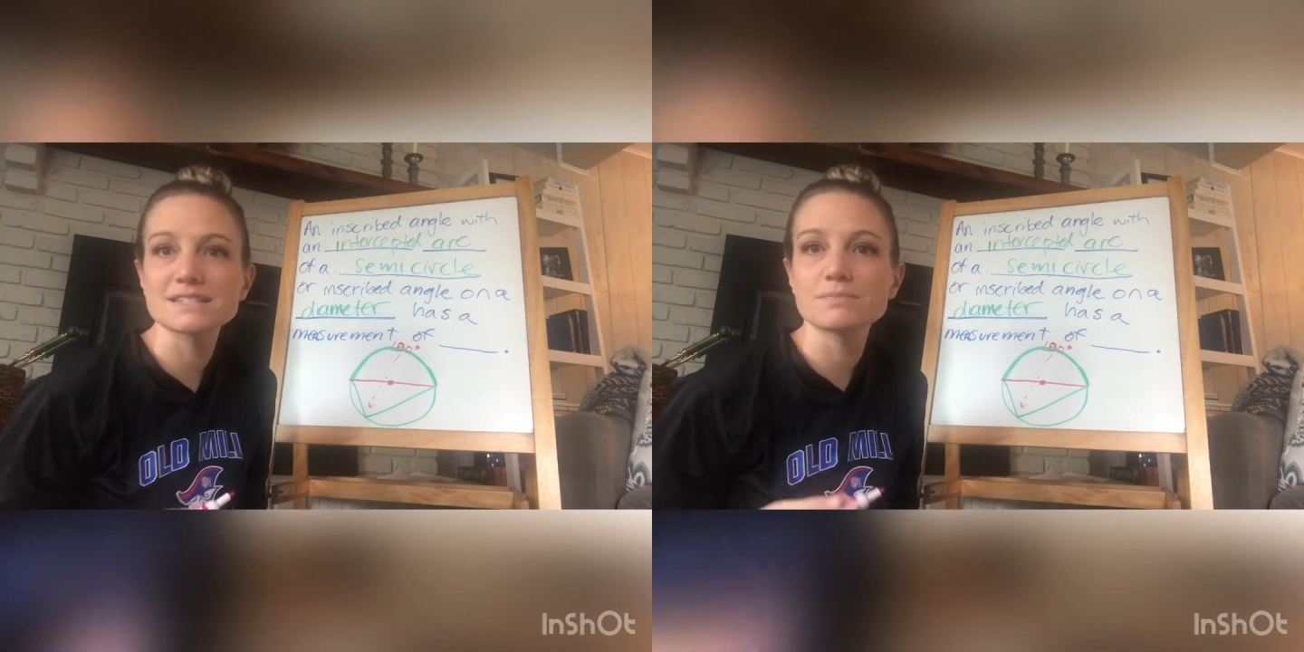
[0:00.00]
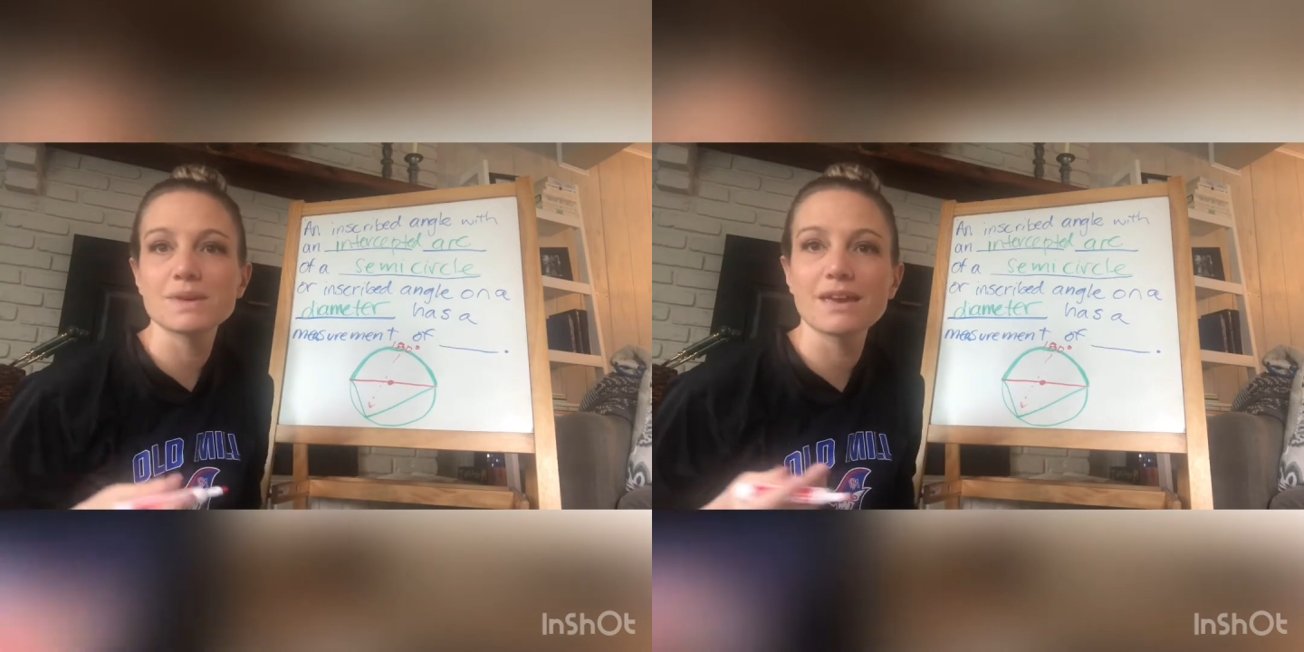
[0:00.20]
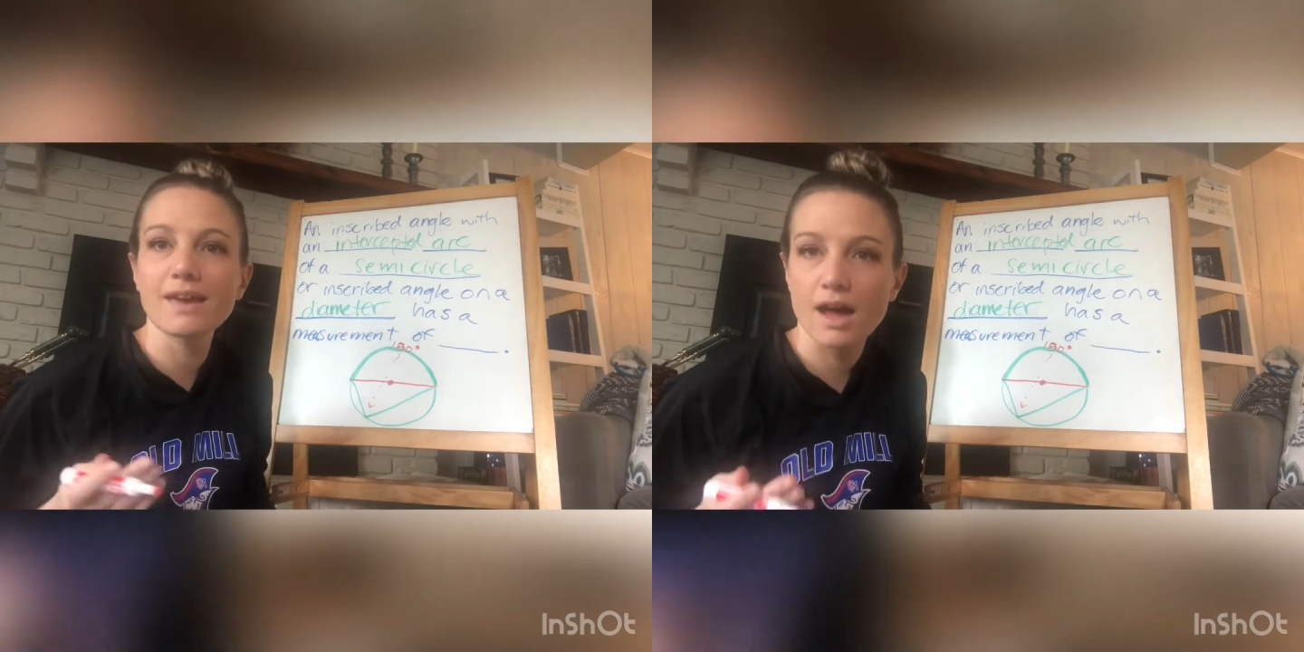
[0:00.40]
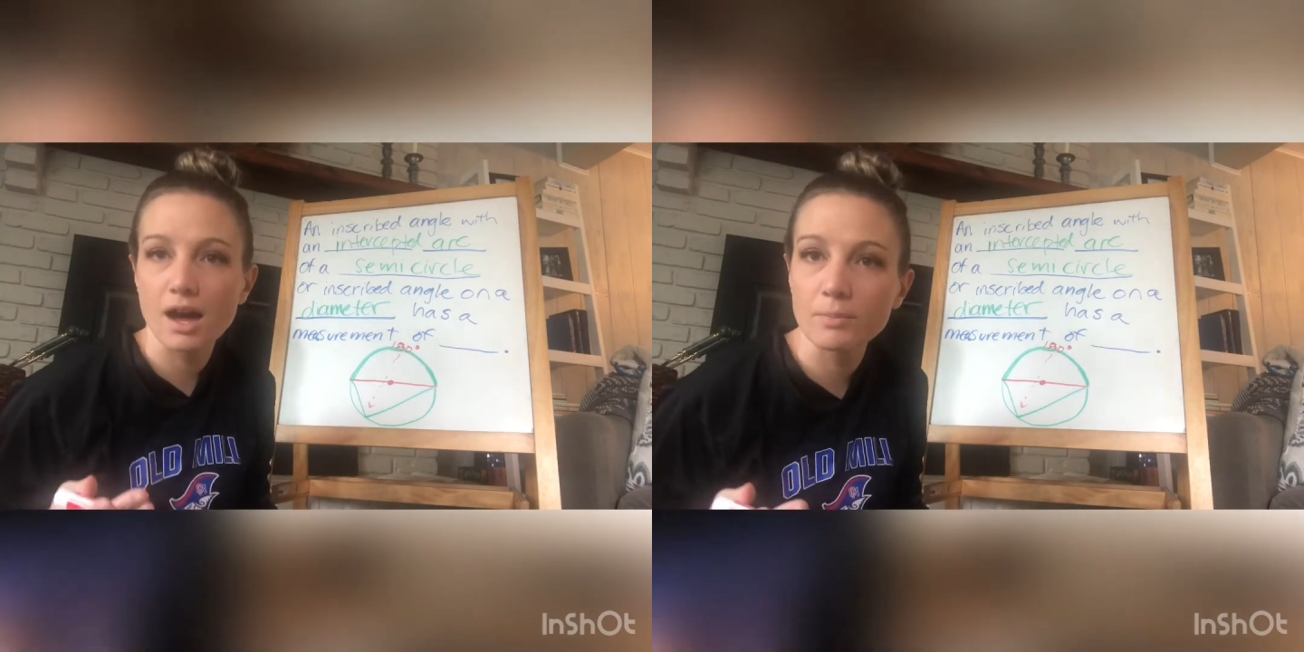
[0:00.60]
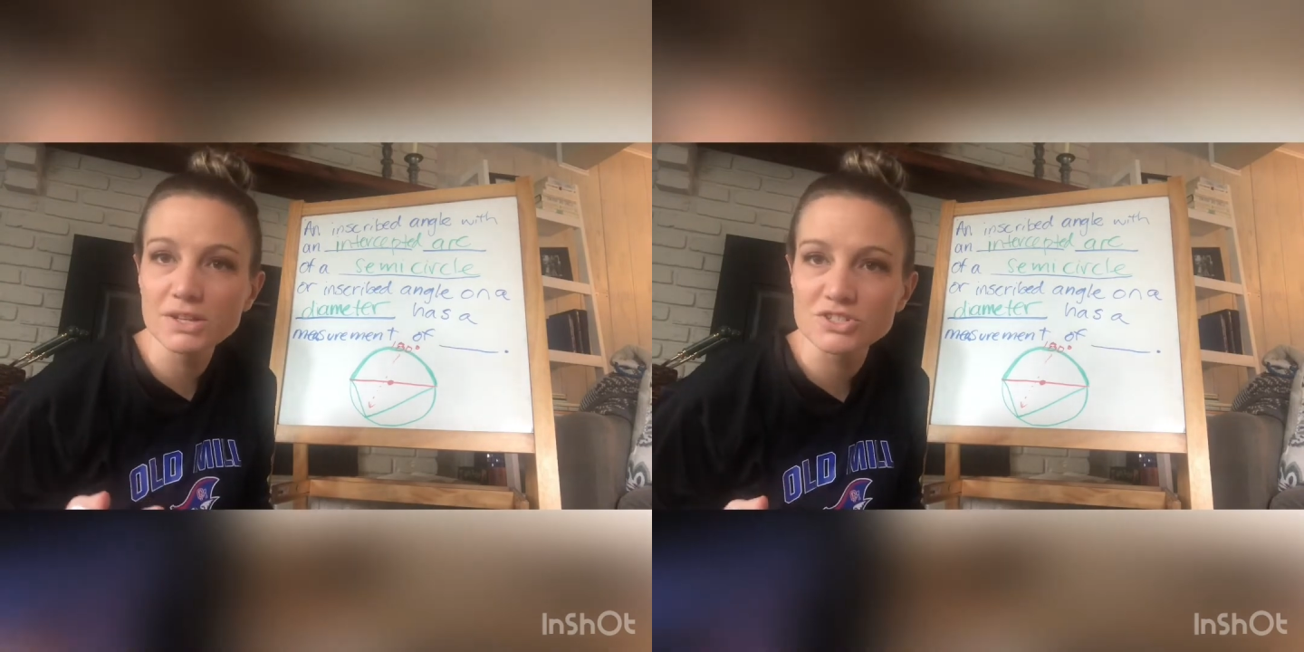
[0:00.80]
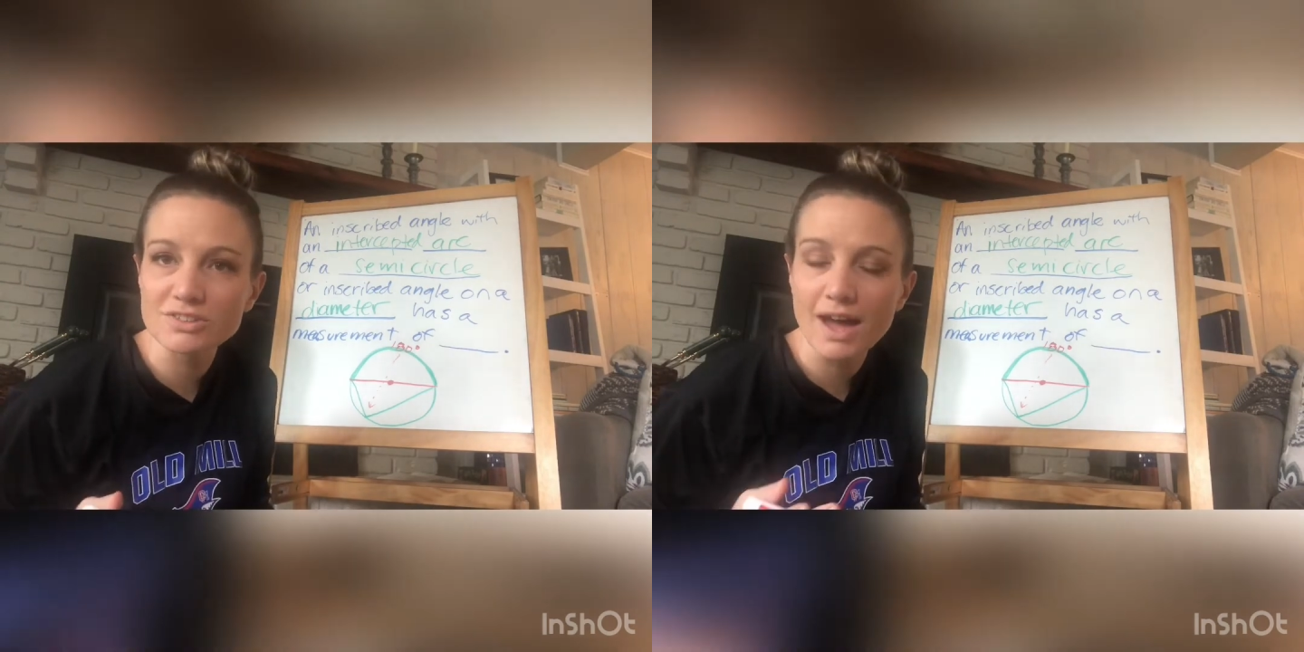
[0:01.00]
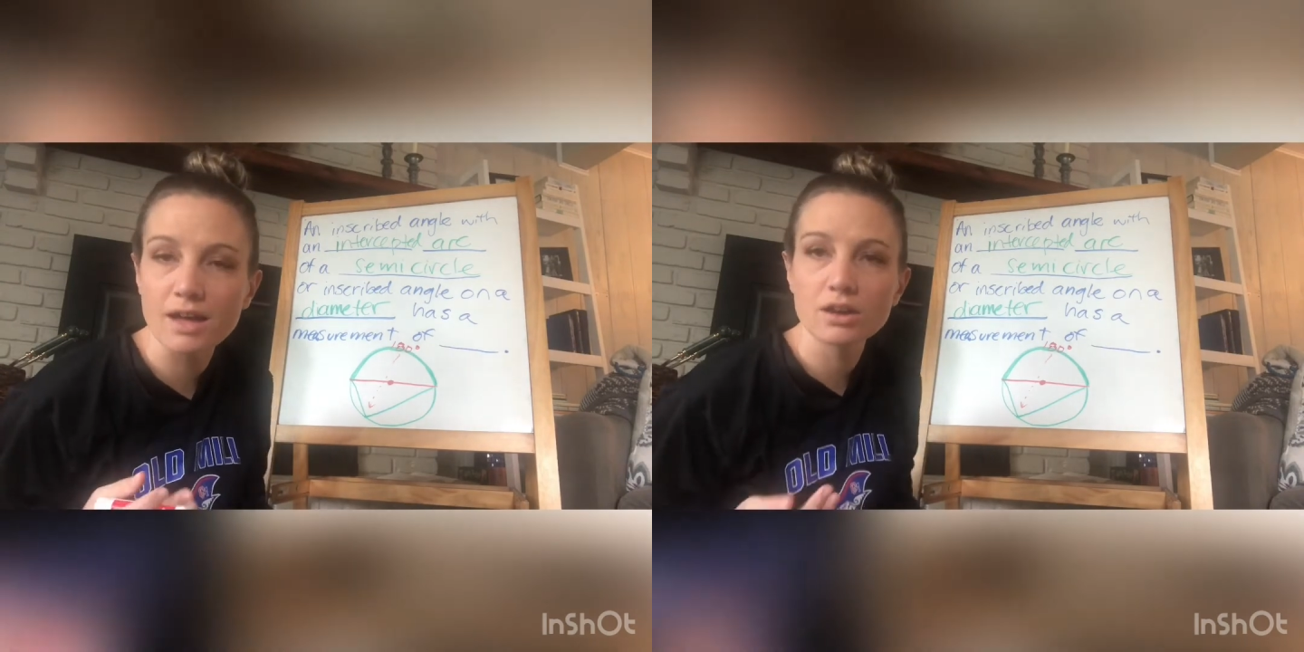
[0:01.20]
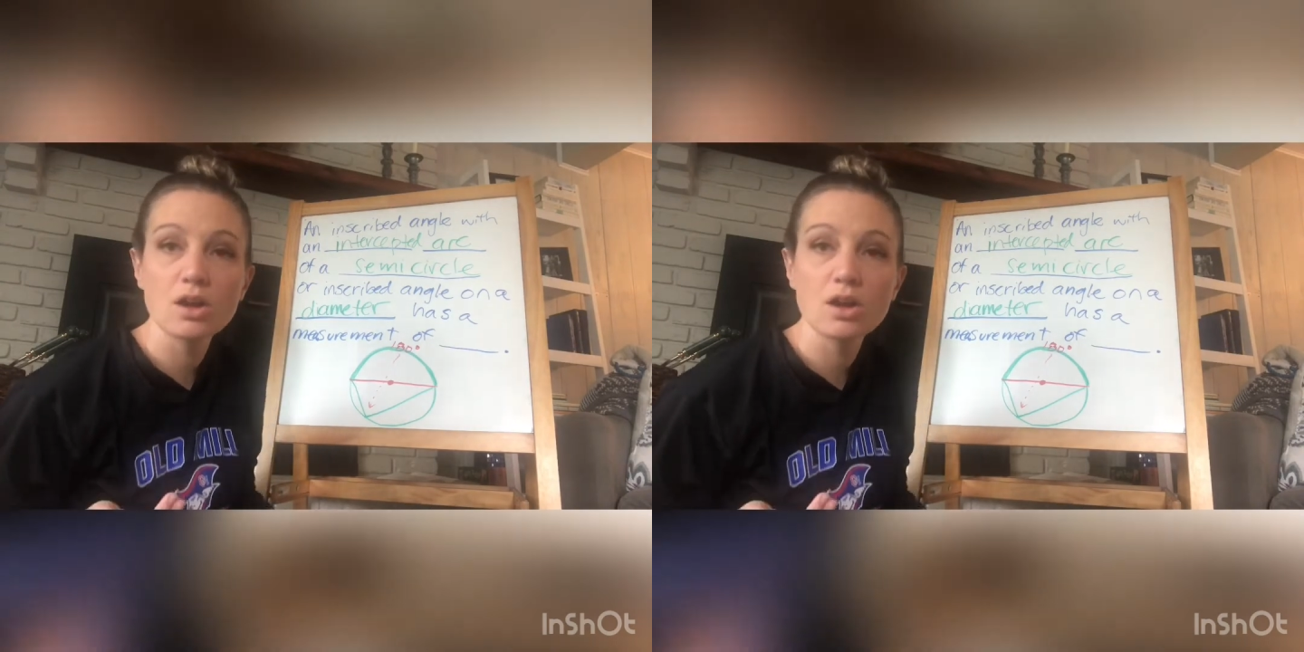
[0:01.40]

to be how much of that?